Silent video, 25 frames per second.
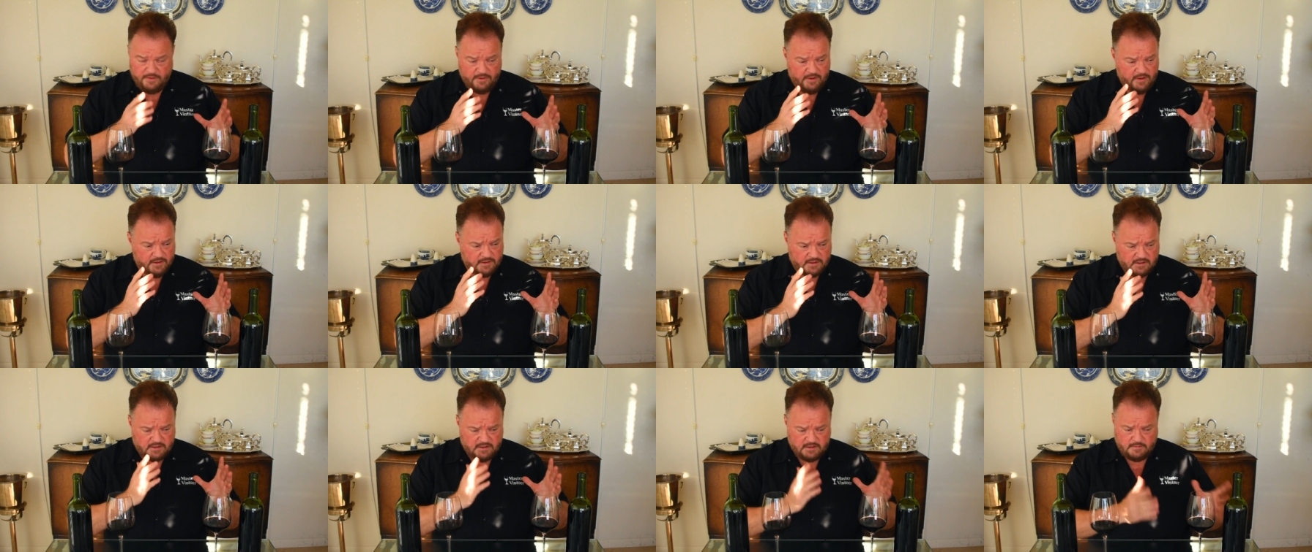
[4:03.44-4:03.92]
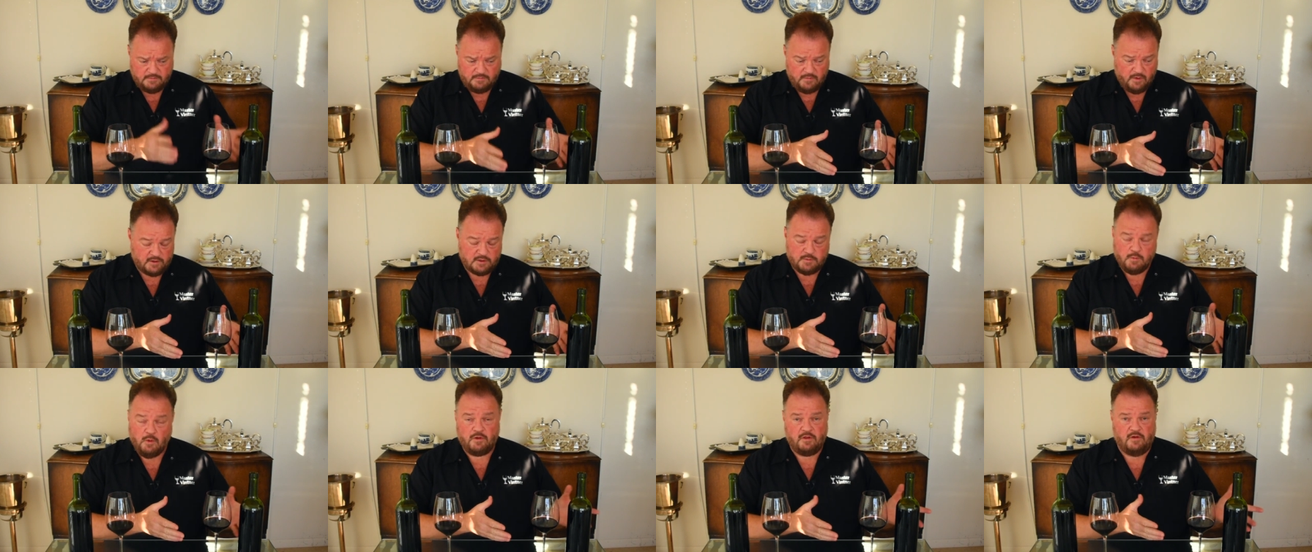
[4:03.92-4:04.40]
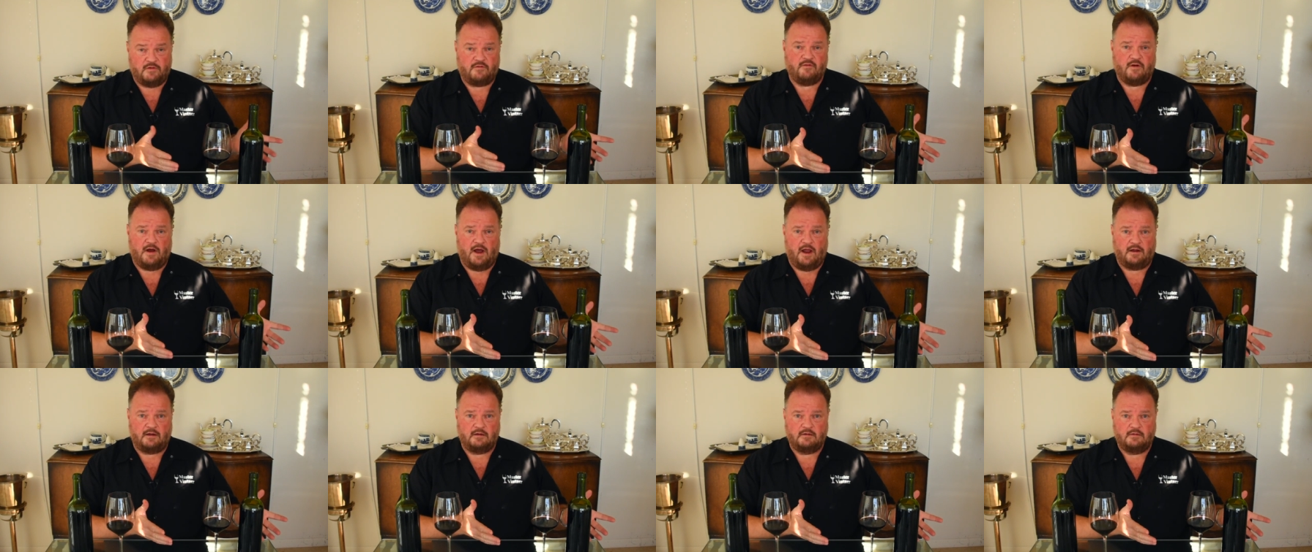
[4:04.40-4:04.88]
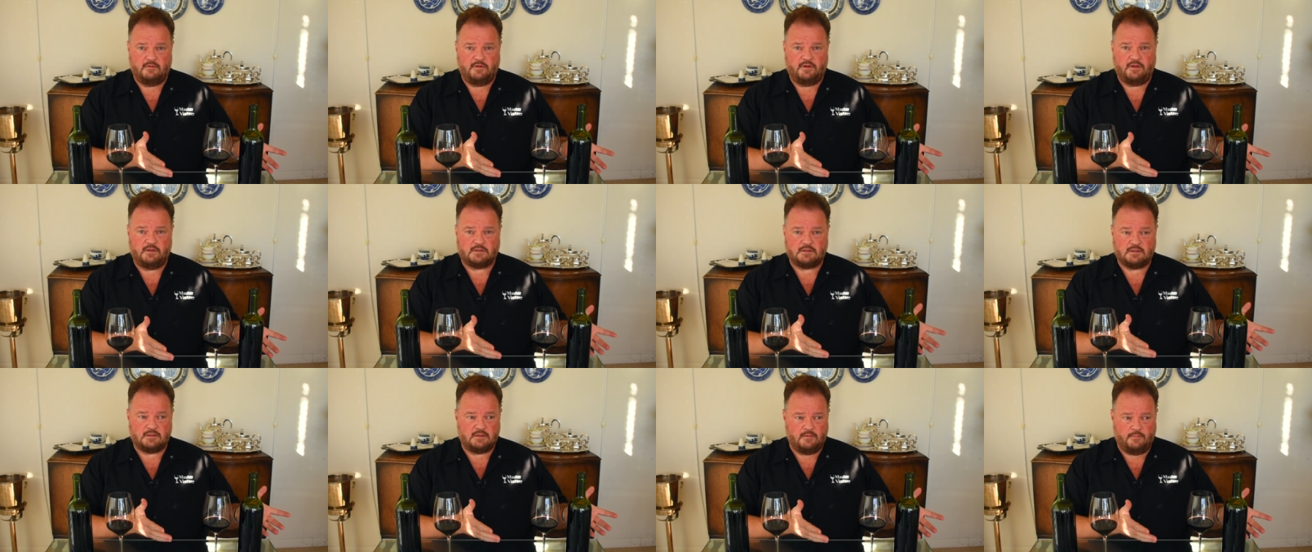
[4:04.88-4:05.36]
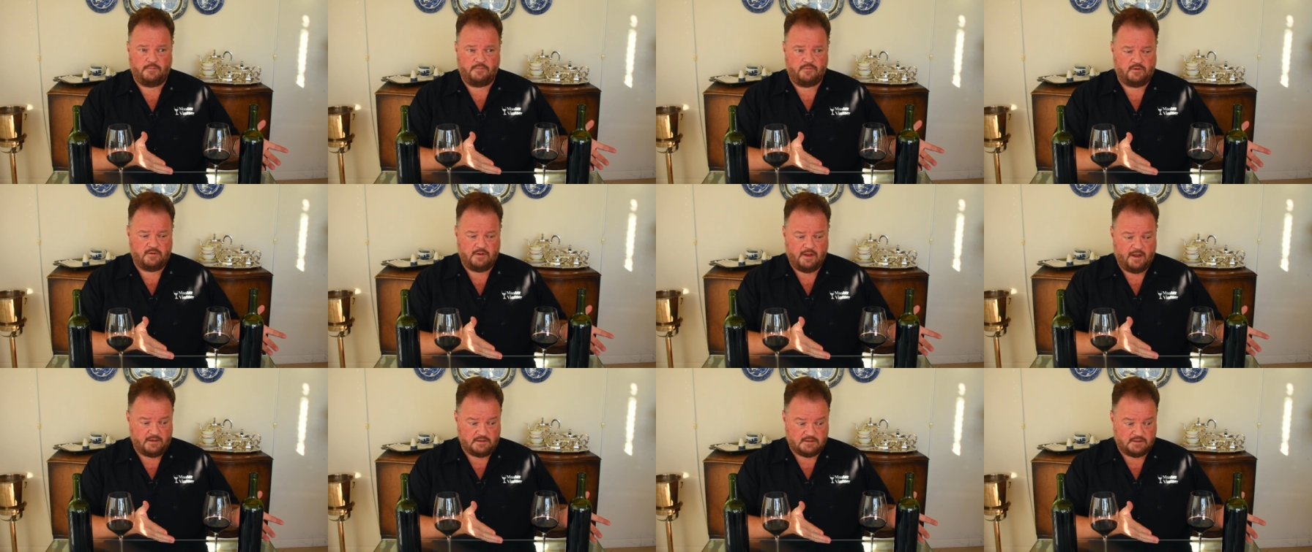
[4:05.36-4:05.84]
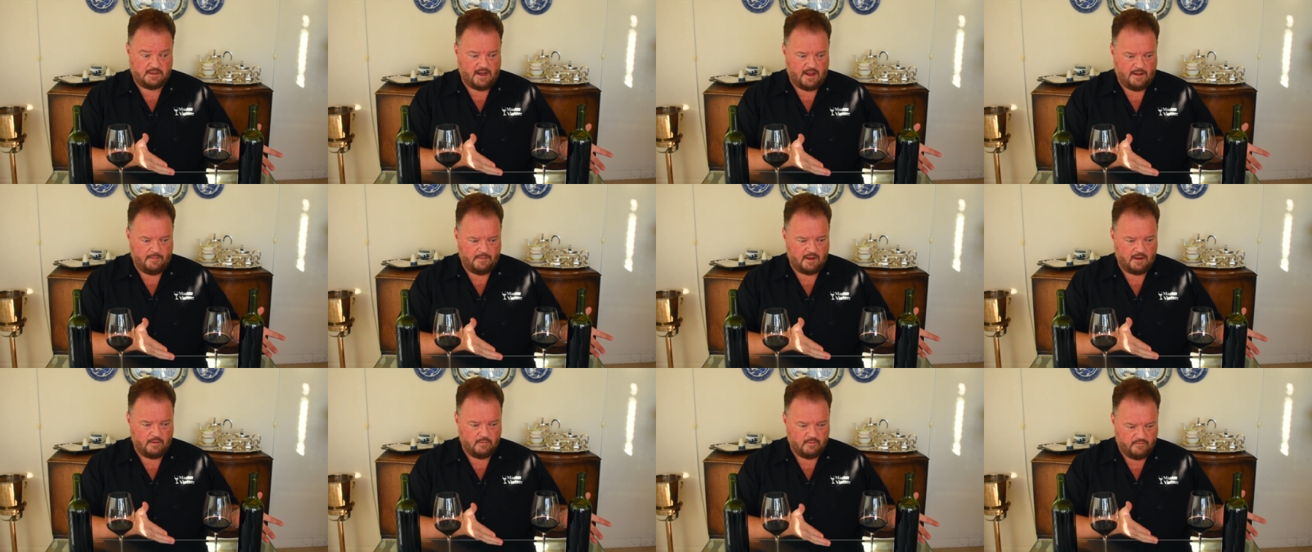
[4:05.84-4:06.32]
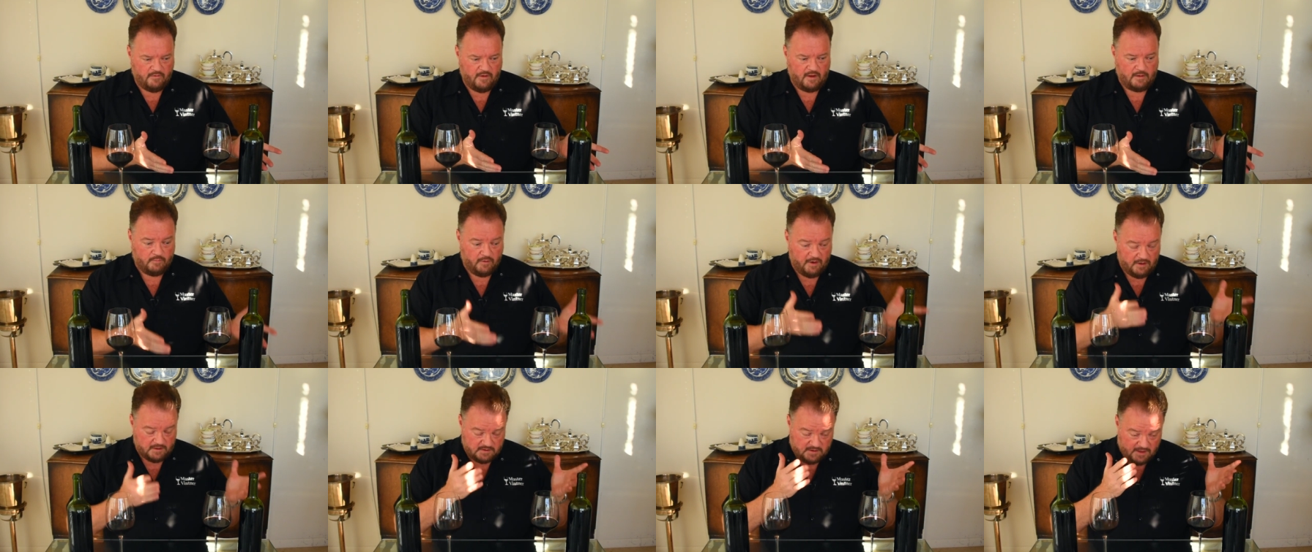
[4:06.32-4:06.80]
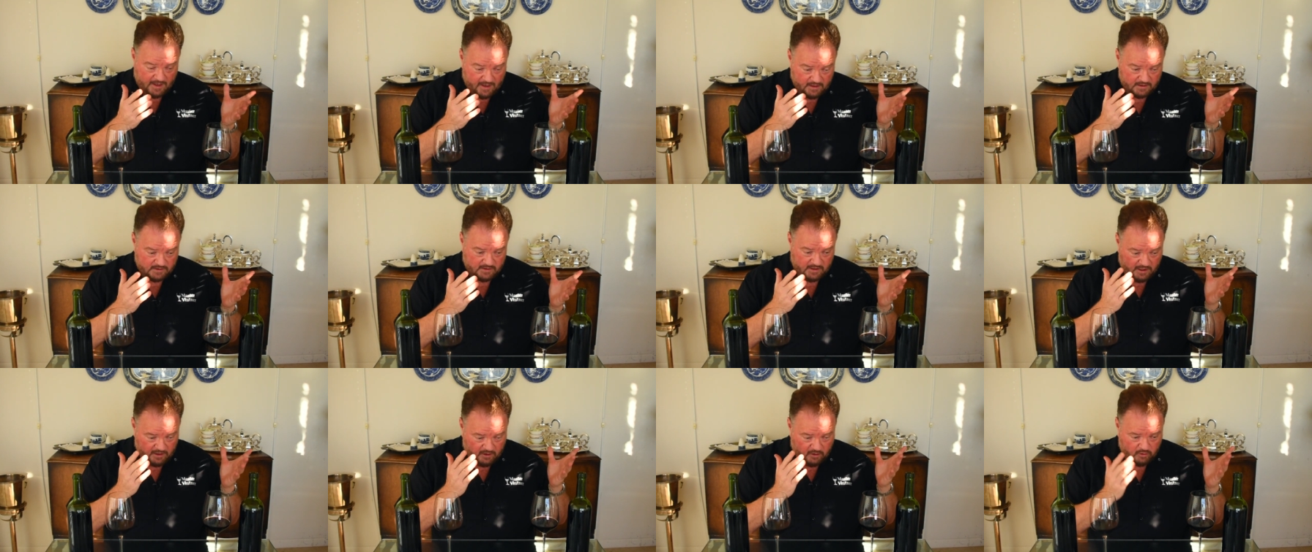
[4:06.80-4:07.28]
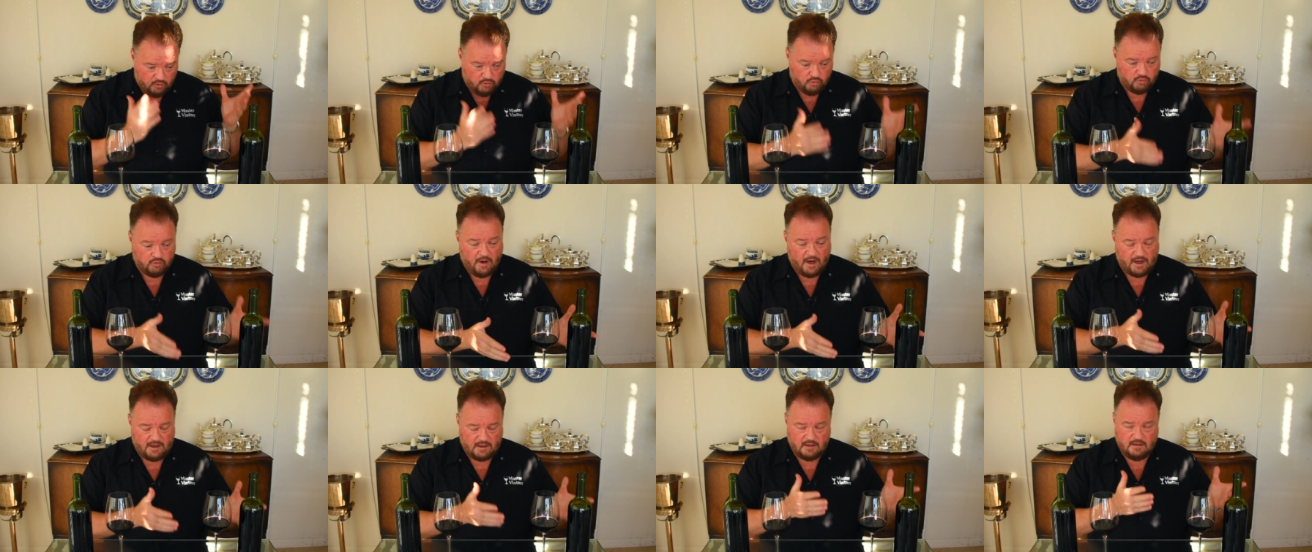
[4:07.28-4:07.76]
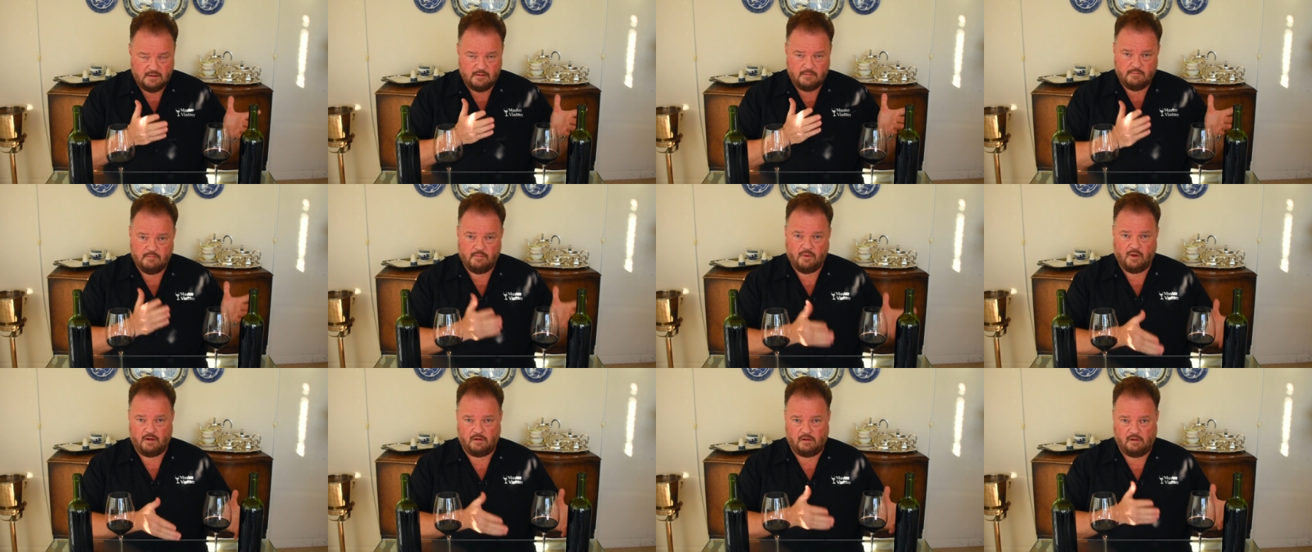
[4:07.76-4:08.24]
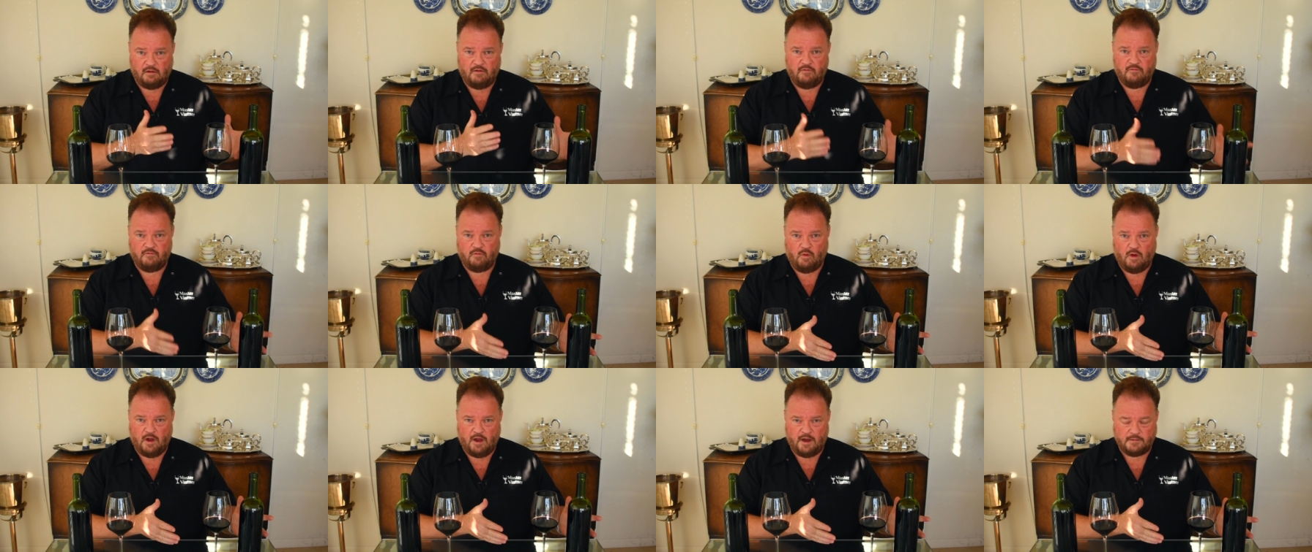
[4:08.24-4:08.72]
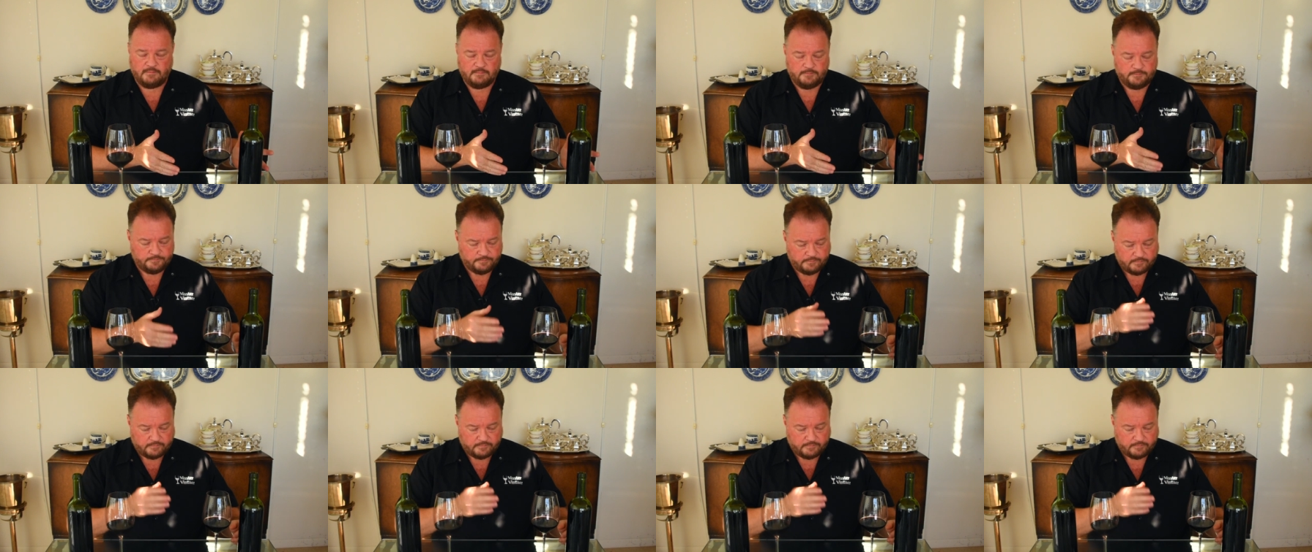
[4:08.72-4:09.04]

This is no, it's more than fine. It's it, that's damning it with faint praise. That is a great bottle of wine.